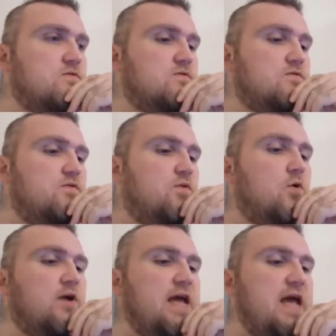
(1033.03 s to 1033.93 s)

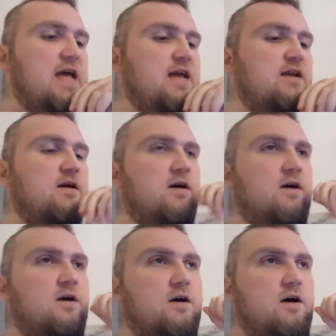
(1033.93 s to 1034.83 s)
for Kate
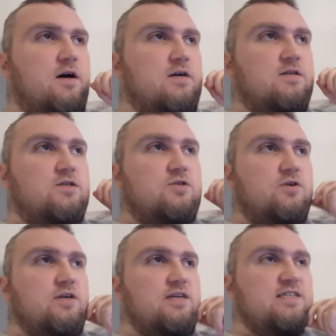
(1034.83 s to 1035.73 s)
uh,
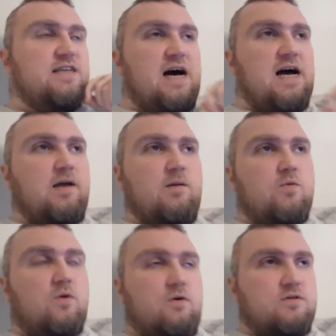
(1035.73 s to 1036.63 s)
during a time
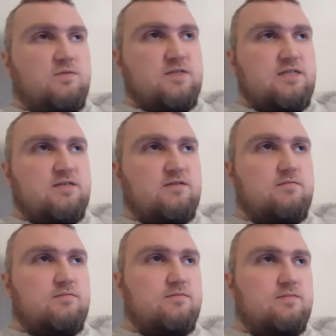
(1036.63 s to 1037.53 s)
where
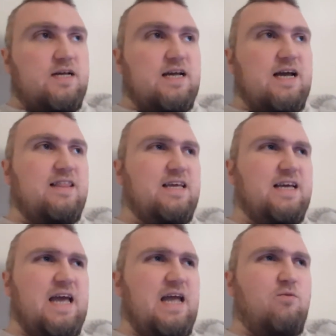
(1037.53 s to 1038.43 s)
ultimately, like I
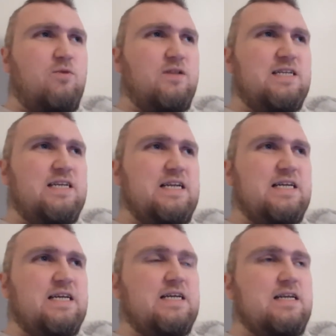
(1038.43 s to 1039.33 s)
think Kate really
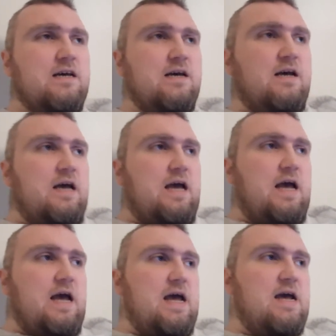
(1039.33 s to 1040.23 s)
needed it,
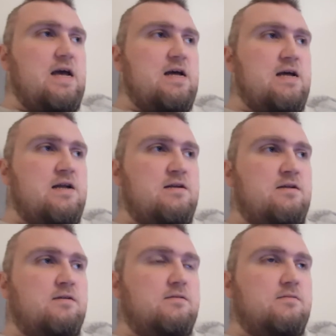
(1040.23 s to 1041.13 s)

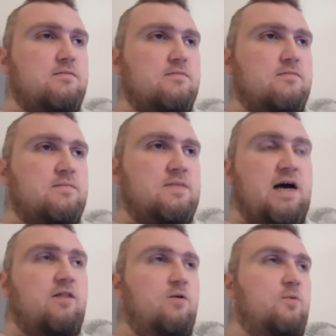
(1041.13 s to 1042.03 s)
and
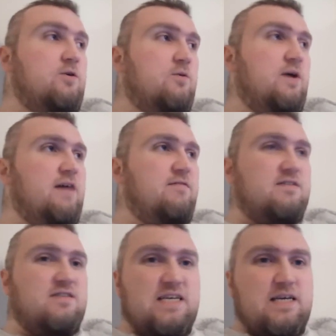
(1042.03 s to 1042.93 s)
now that we don't have
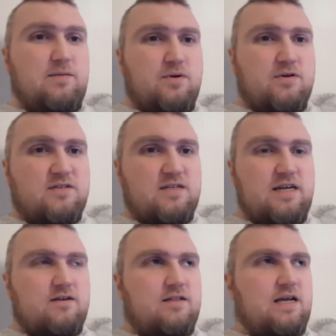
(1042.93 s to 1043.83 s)
this T person
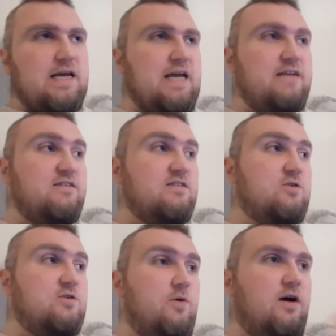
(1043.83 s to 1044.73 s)
here, like Kate is just
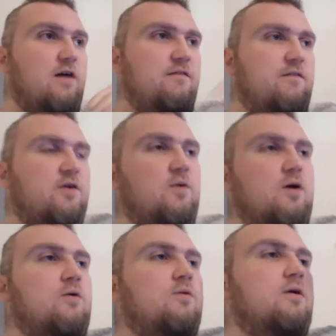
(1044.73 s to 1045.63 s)
going off on her
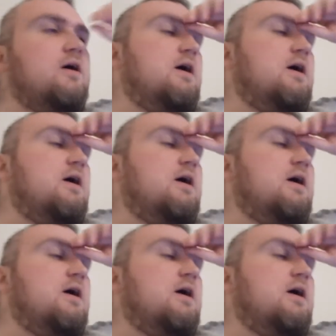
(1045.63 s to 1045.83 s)
own,